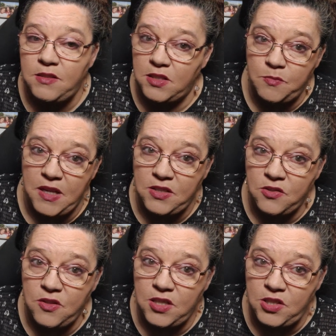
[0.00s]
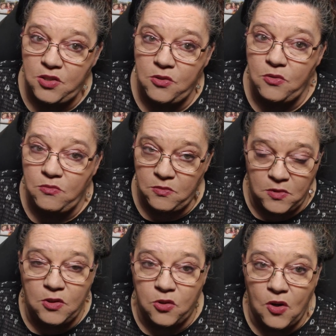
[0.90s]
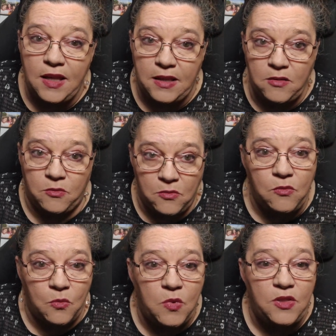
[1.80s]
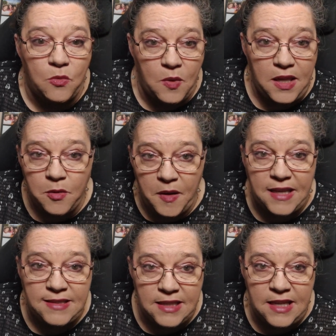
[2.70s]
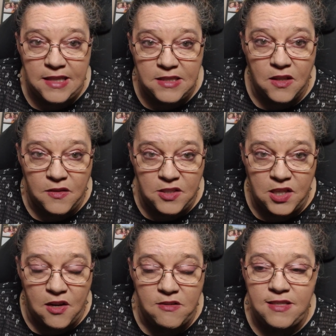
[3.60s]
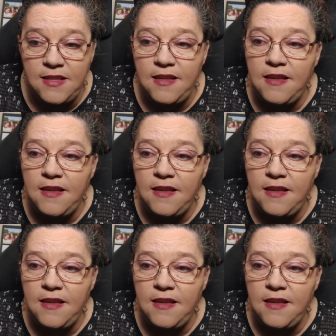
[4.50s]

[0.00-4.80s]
Just make sure that you look at what the weight capacity is on the chairs.